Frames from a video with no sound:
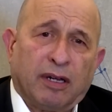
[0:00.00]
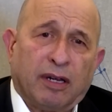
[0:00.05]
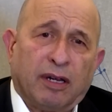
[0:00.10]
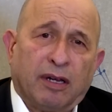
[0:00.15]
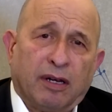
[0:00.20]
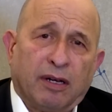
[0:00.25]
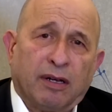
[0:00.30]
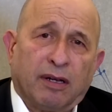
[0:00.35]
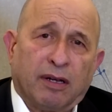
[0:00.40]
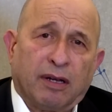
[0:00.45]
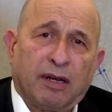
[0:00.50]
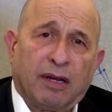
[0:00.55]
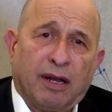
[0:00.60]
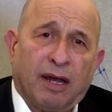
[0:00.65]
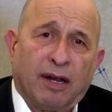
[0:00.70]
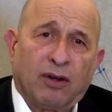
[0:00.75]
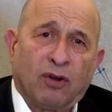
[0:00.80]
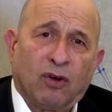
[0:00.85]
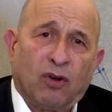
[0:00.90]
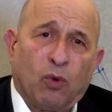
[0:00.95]
in
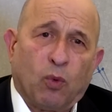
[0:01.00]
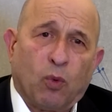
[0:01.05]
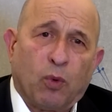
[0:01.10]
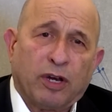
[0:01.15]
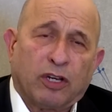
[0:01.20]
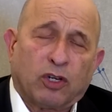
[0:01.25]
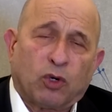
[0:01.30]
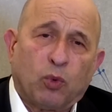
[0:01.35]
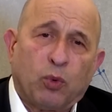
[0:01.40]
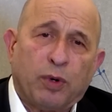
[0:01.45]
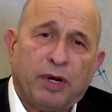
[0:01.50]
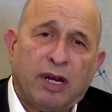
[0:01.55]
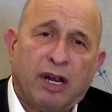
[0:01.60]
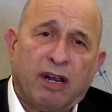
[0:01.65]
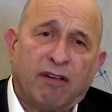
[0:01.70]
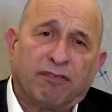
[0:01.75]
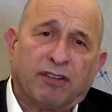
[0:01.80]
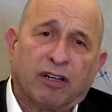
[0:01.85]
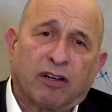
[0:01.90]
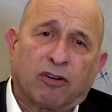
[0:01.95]
Nano, which we
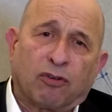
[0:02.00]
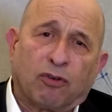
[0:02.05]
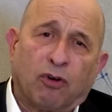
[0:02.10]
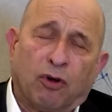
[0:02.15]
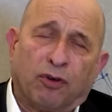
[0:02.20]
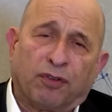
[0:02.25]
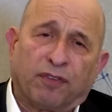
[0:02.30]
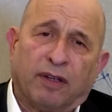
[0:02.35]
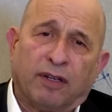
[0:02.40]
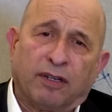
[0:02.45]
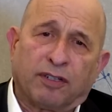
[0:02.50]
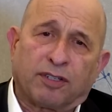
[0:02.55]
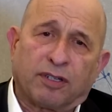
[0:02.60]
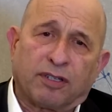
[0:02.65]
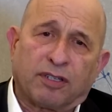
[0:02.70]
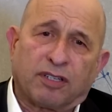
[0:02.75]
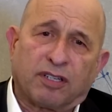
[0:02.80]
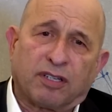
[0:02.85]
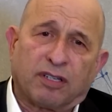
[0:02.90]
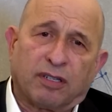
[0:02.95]
have the growth
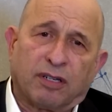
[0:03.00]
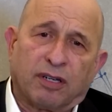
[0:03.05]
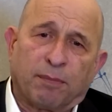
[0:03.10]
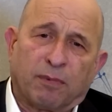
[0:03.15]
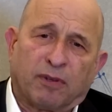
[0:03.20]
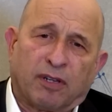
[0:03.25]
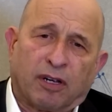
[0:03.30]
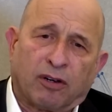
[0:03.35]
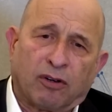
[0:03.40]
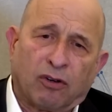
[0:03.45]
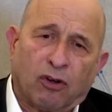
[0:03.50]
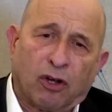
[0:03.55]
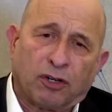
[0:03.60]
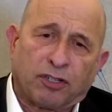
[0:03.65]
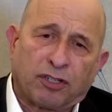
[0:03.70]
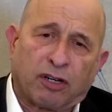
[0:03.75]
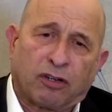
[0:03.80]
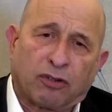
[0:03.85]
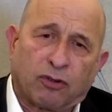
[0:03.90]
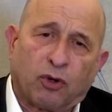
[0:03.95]
engines, the
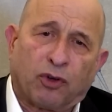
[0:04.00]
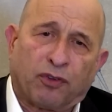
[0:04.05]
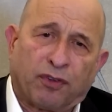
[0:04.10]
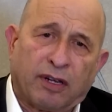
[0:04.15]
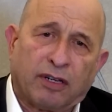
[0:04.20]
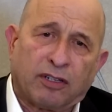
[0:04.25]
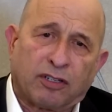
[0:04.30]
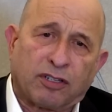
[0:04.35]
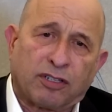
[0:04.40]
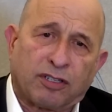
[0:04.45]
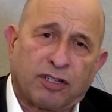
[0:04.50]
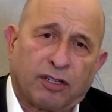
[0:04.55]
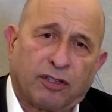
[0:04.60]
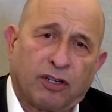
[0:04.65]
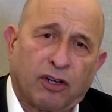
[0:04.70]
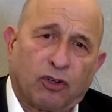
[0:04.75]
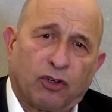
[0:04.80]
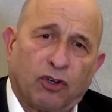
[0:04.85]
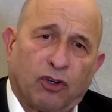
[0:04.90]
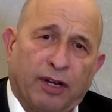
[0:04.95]
technological growth engines that
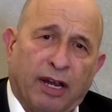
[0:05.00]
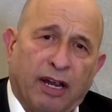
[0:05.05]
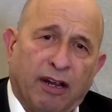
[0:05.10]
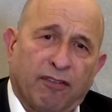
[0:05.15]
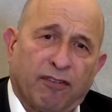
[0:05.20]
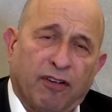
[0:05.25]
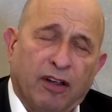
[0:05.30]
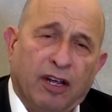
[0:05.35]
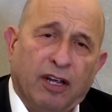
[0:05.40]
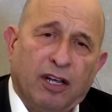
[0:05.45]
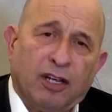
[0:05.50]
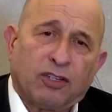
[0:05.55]
they don't have.